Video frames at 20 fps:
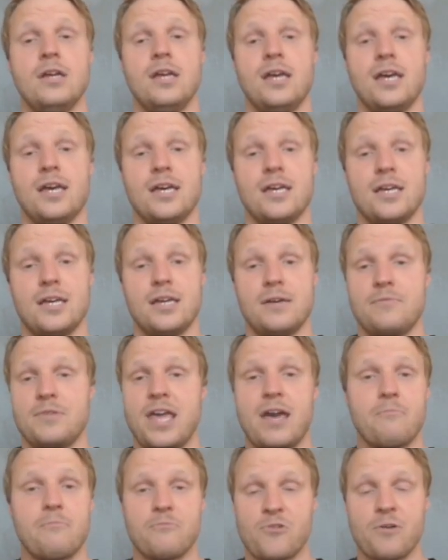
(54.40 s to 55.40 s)

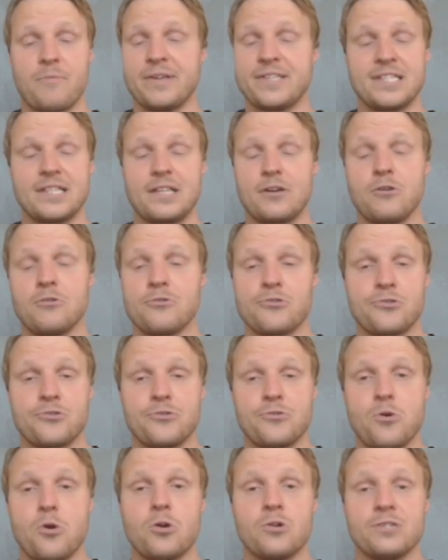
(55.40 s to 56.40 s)
Yeah, where I basically go
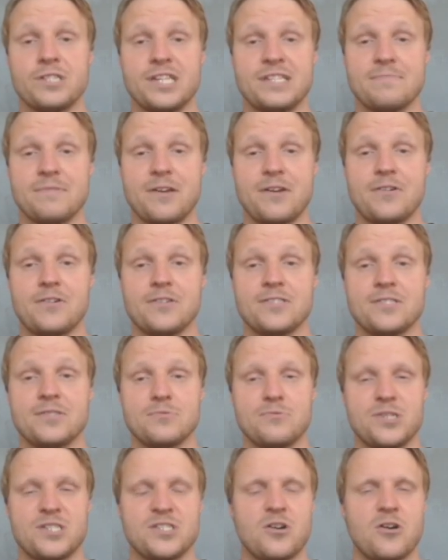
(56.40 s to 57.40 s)
through all these players,
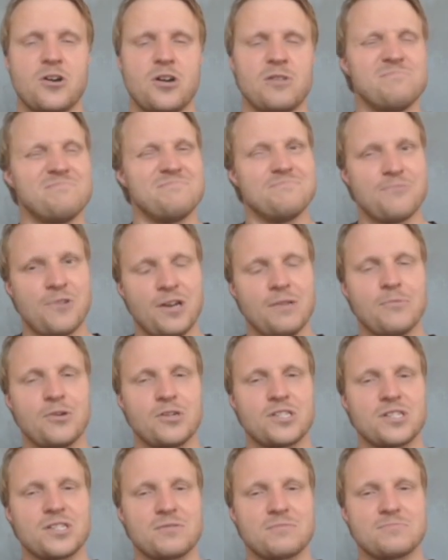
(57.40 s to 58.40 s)
which are pretty
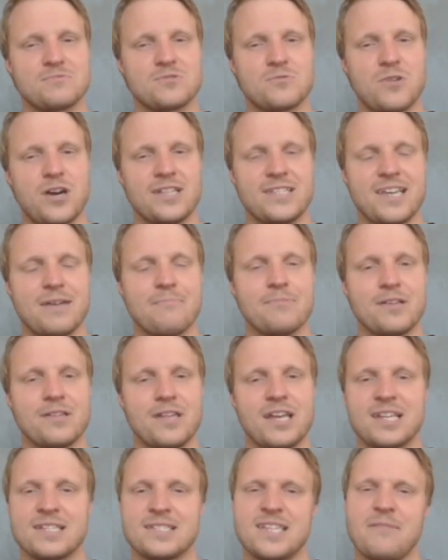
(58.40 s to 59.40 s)
much quite template,
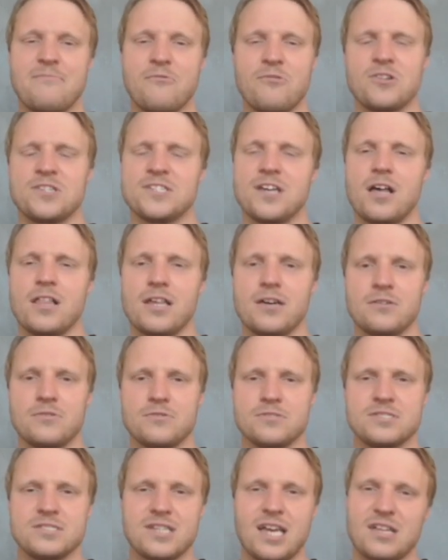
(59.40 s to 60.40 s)
except for Salah,
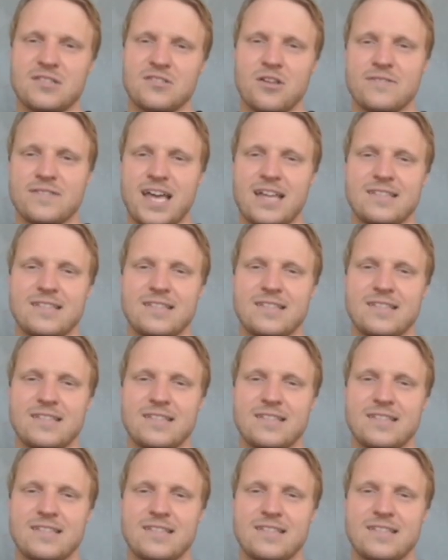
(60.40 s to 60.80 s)
who's like not that